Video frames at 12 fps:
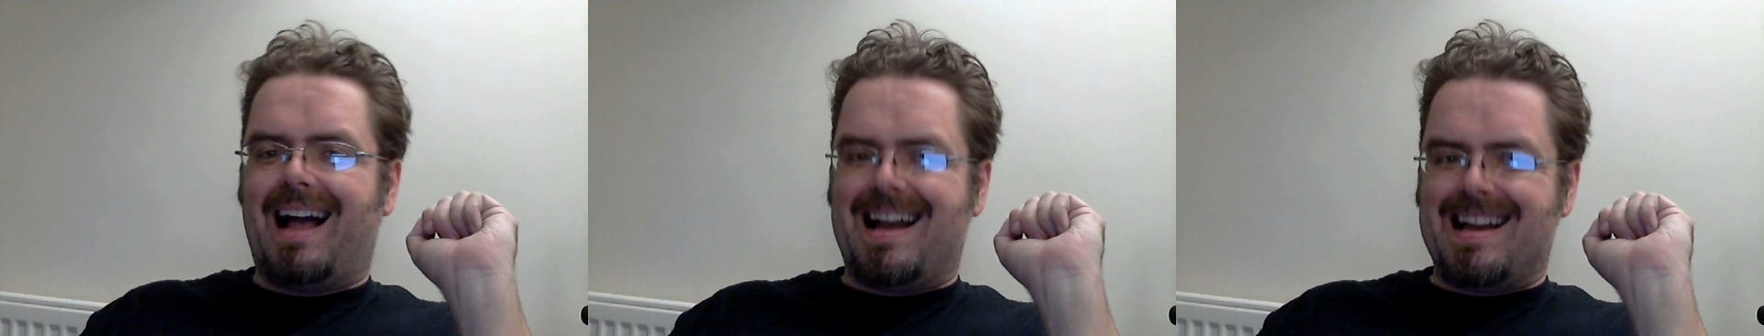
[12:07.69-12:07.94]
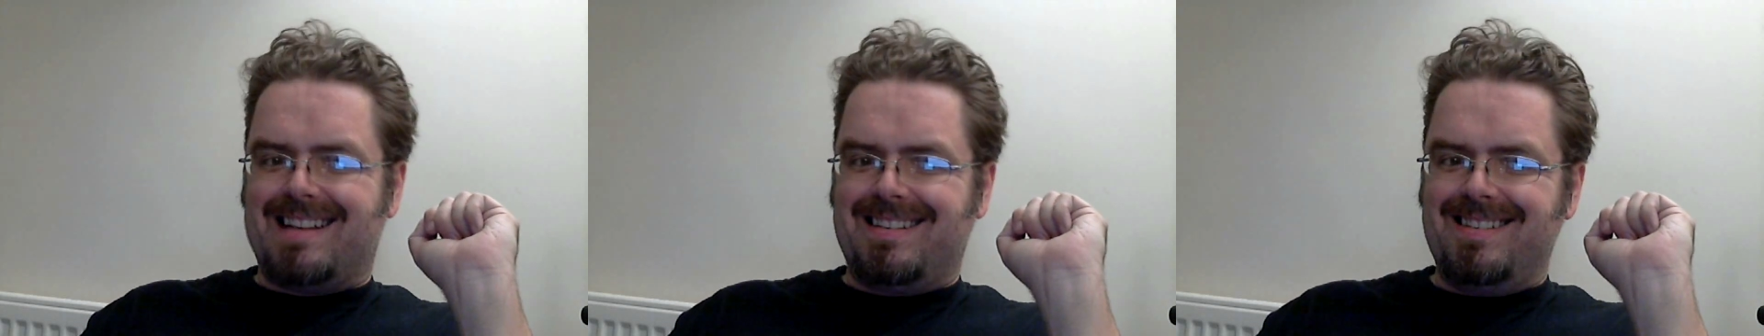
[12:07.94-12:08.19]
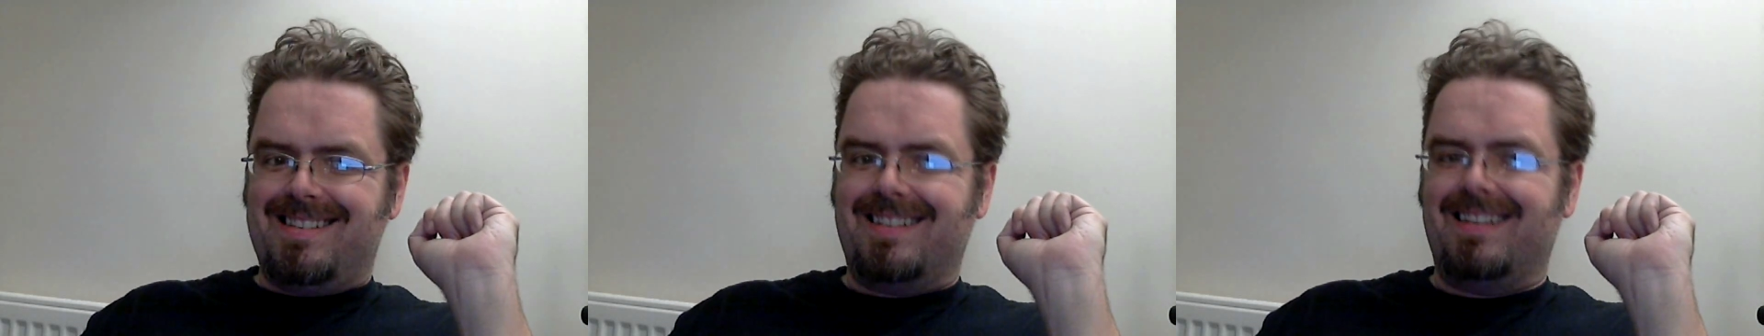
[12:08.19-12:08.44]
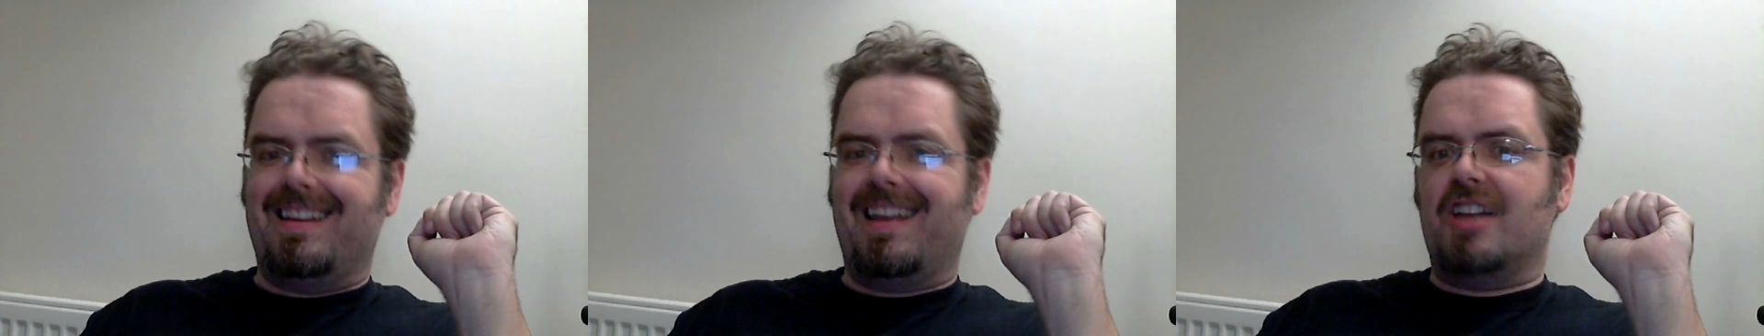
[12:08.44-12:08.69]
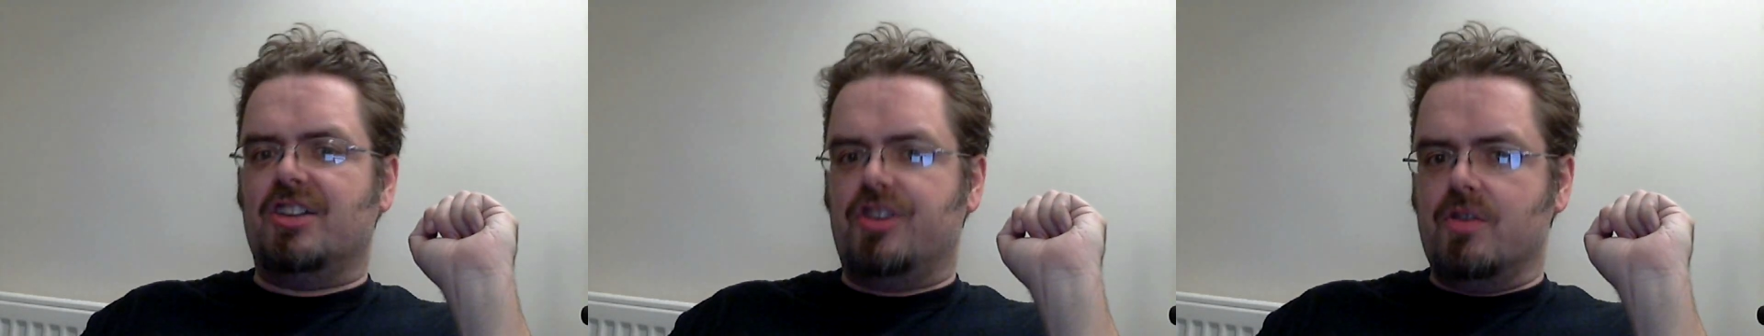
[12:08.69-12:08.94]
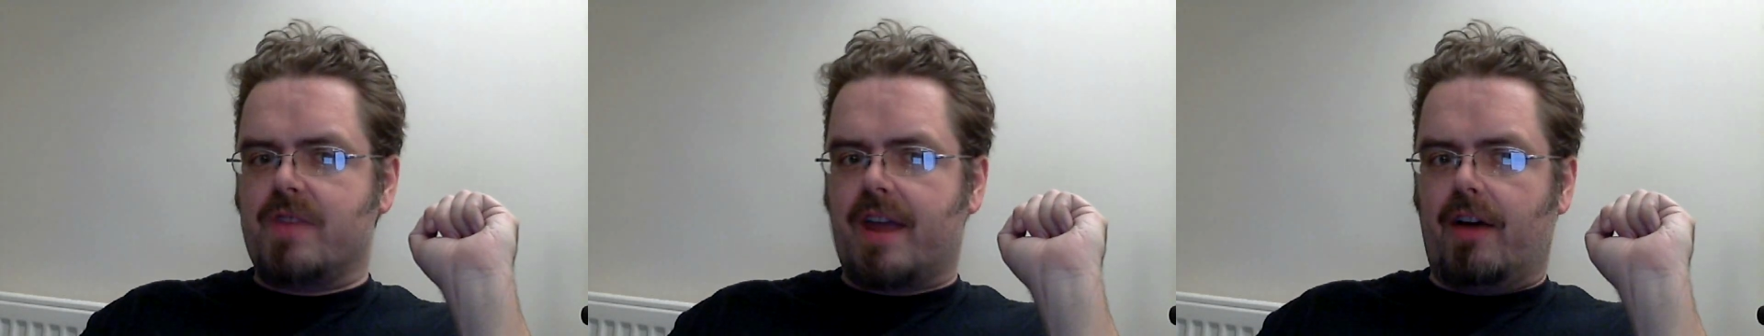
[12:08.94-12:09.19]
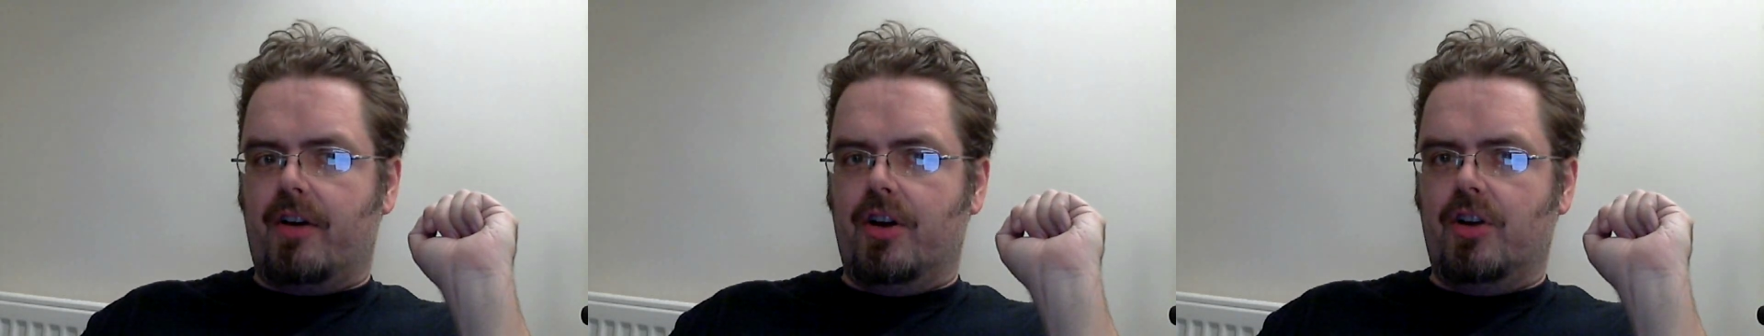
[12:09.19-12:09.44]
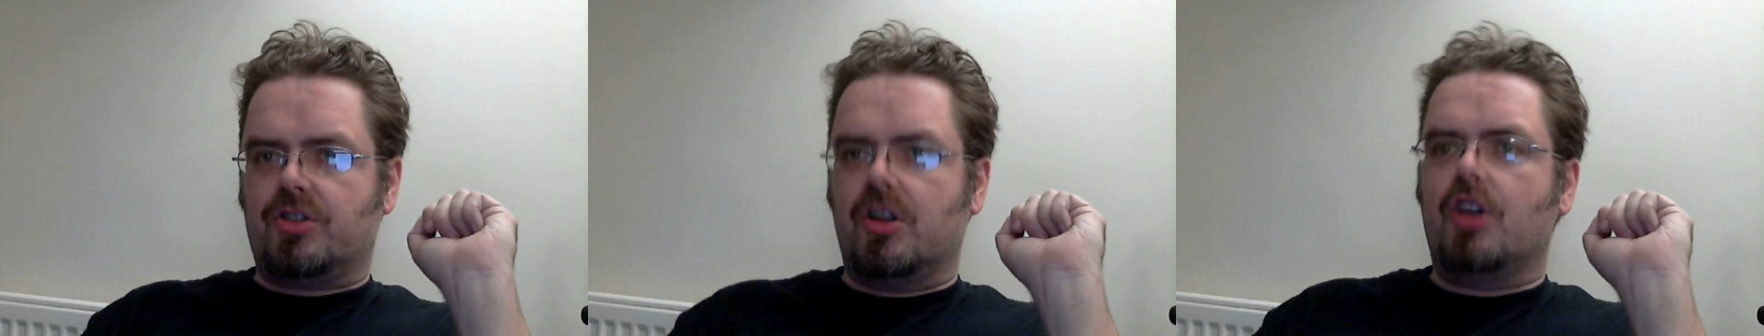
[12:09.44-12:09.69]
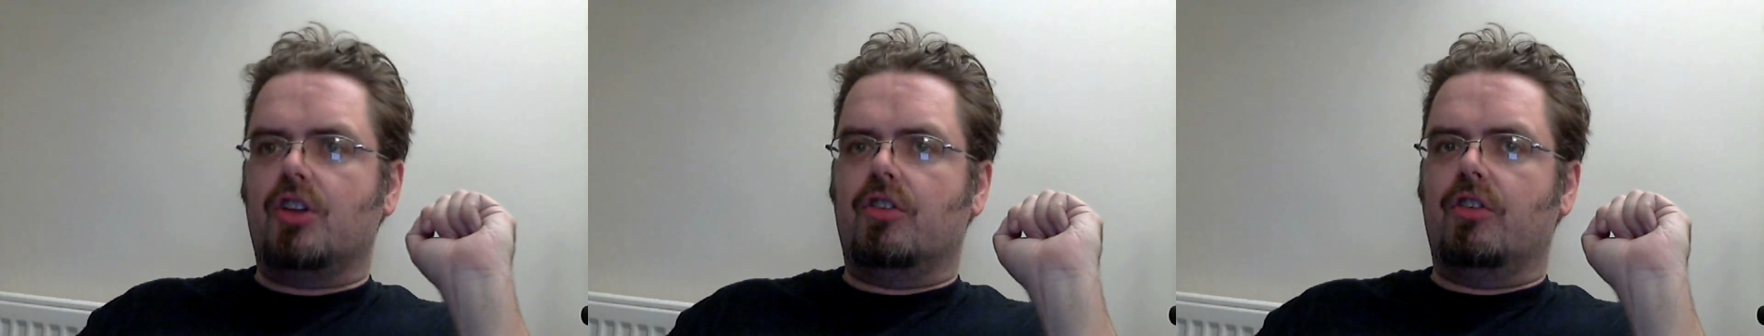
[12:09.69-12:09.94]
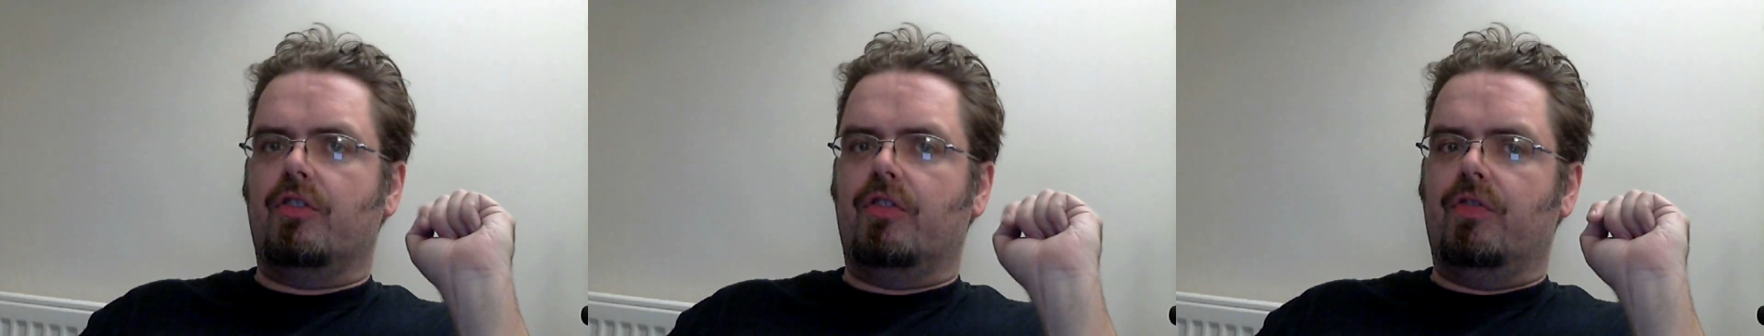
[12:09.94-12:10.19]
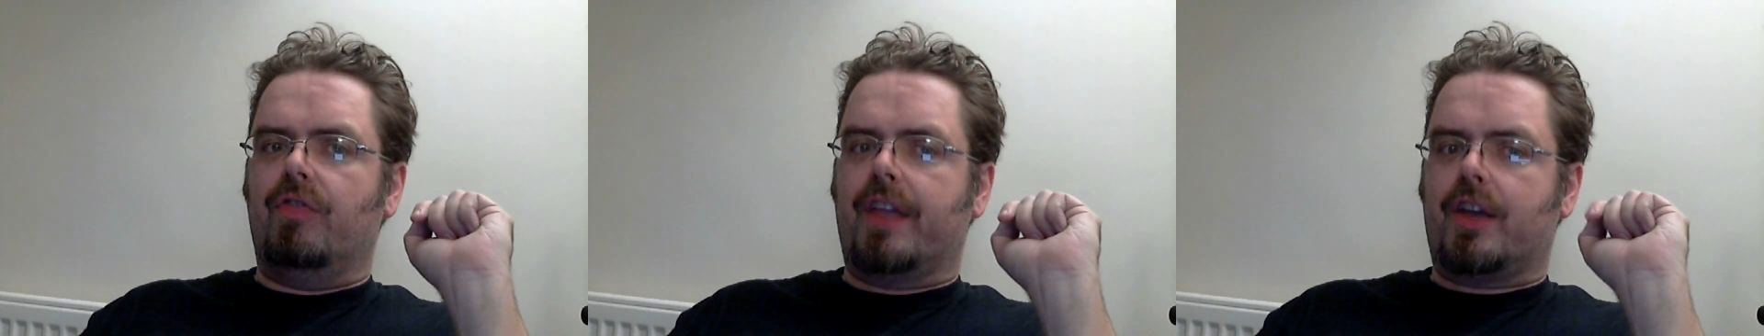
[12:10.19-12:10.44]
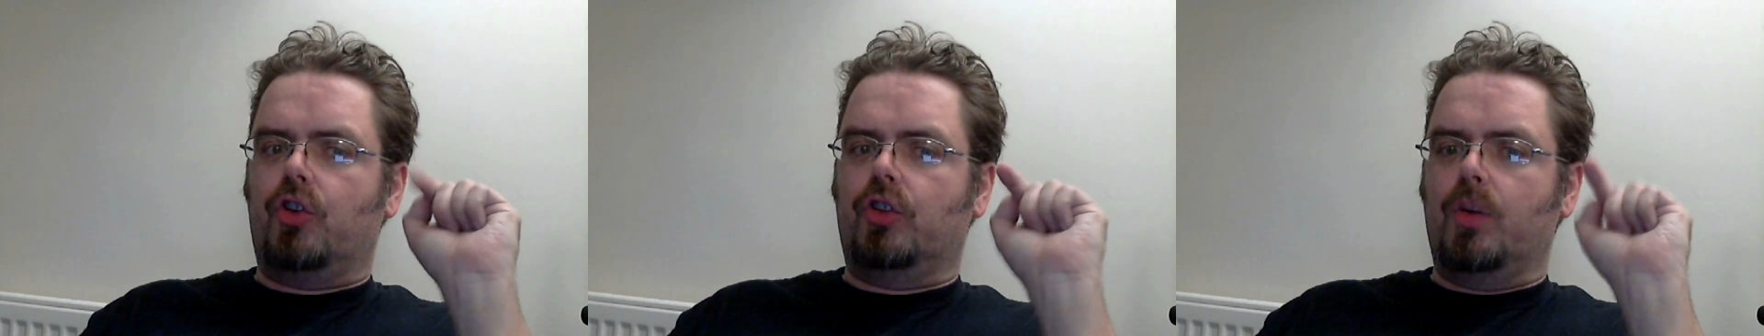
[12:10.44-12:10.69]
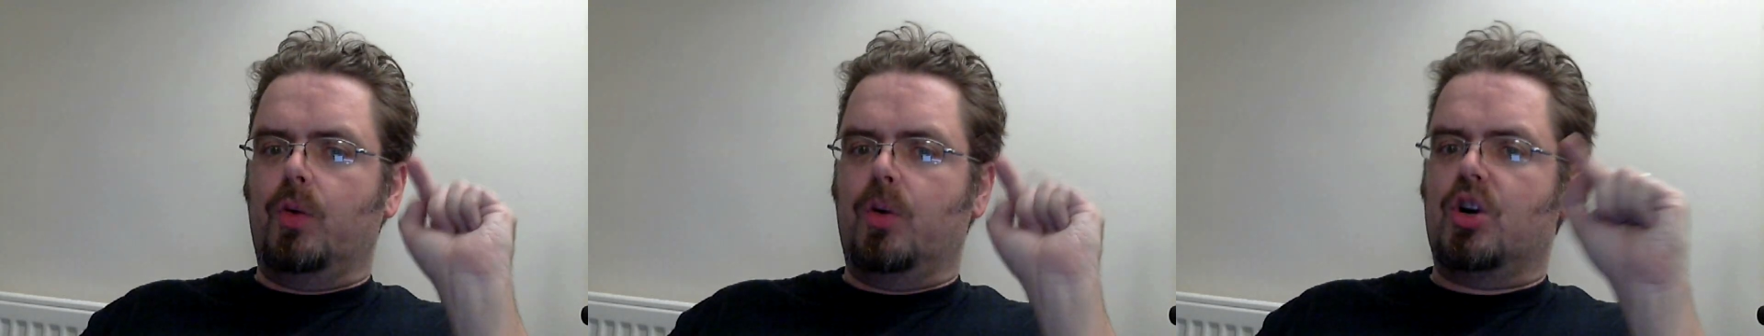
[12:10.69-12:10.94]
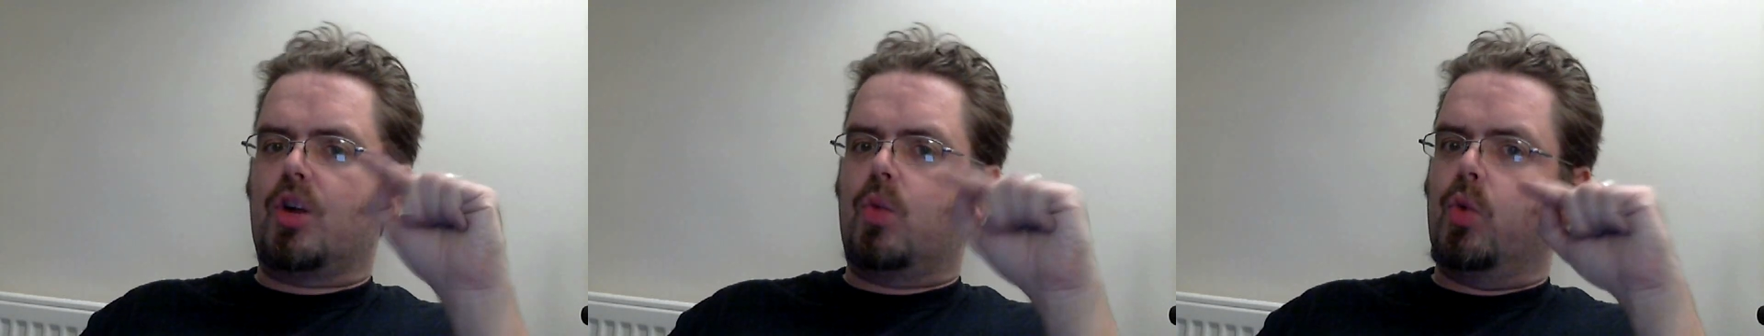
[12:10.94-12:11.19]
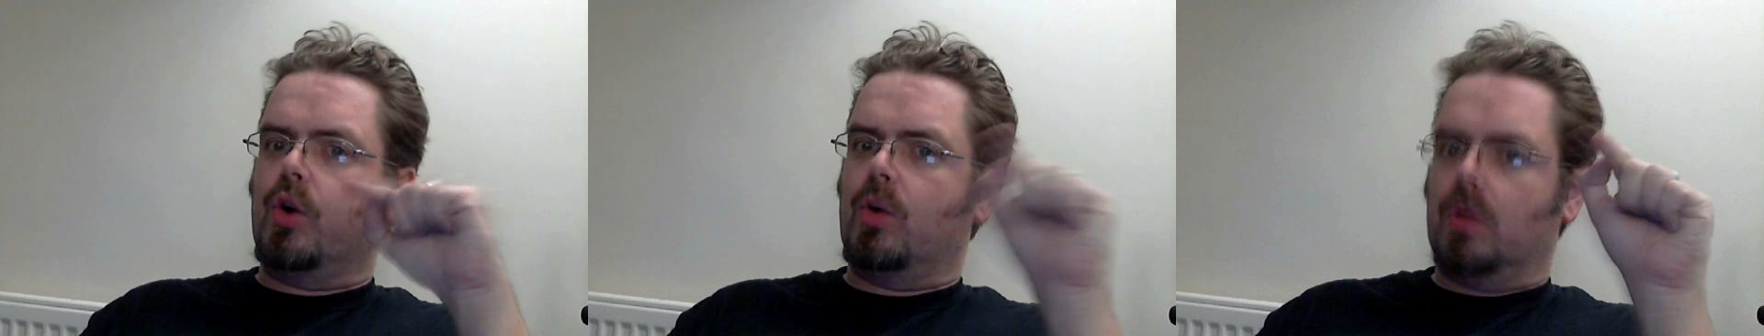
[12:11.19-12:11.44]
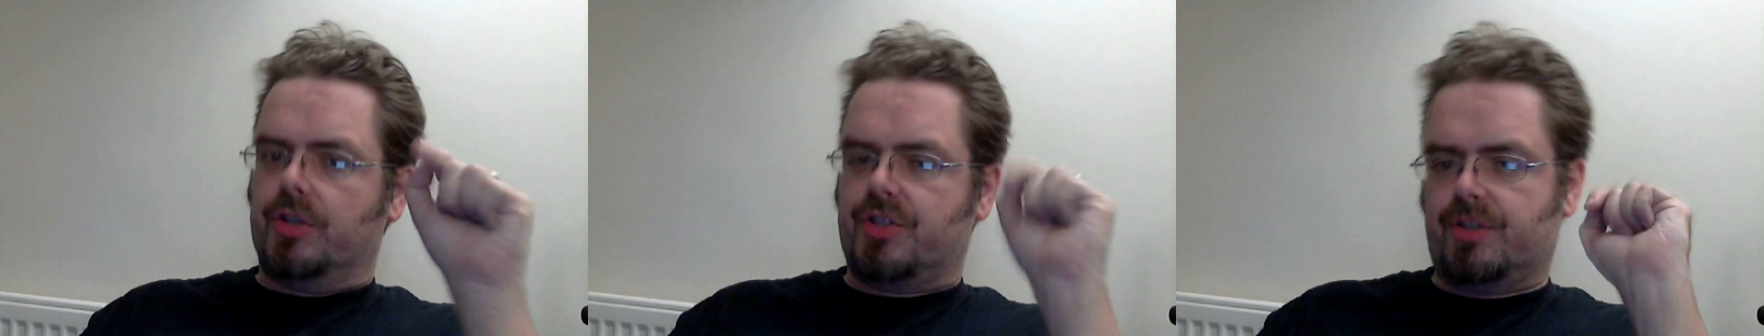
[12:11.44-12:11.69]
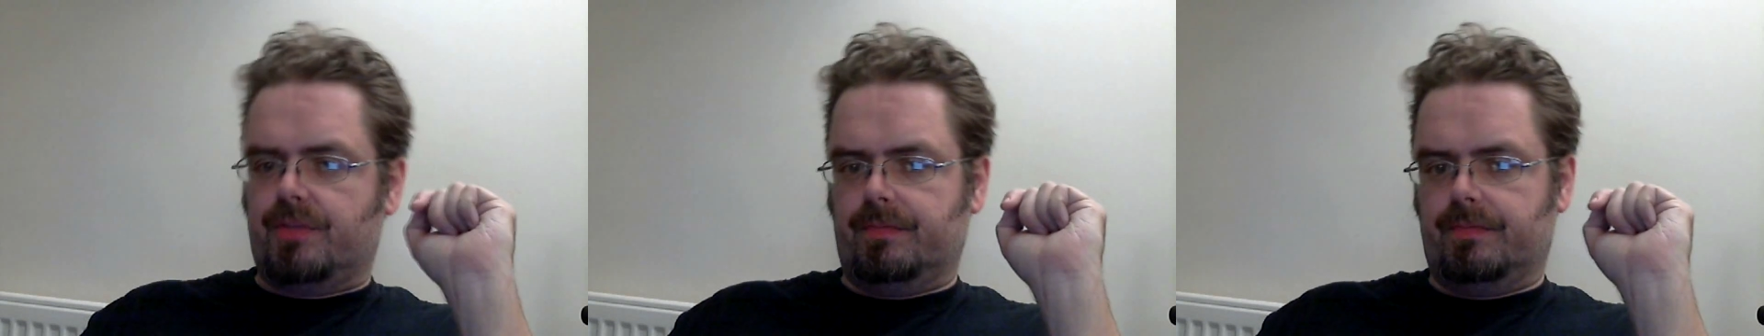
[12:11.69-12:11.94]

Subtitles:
And in eukaryotes, they can only work one at once.